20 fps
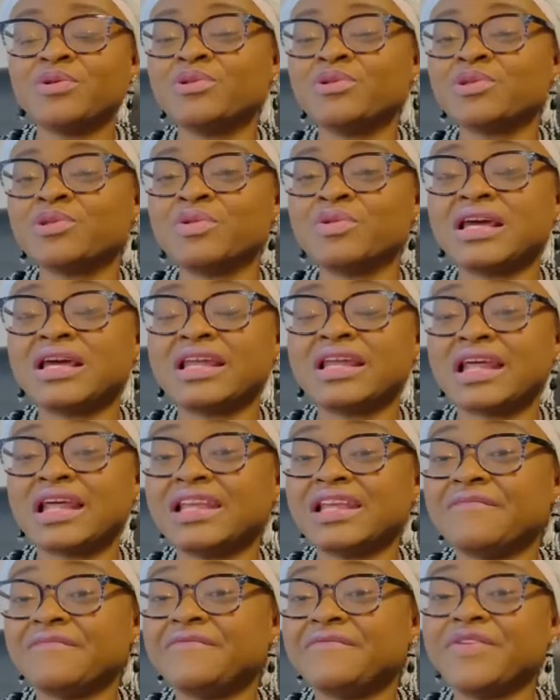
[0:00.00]
So in Canada,
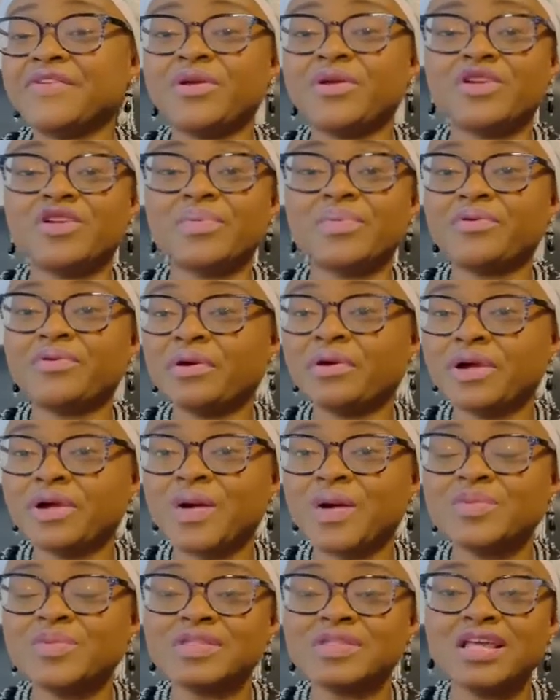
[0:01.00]
there are various
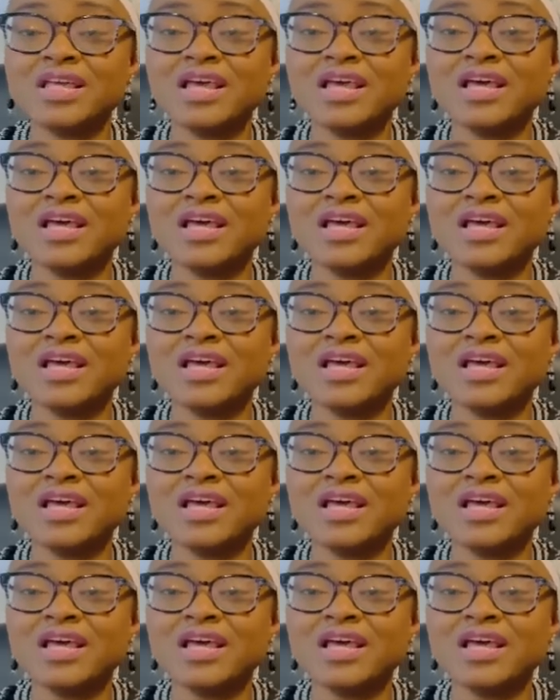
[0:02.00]
programs.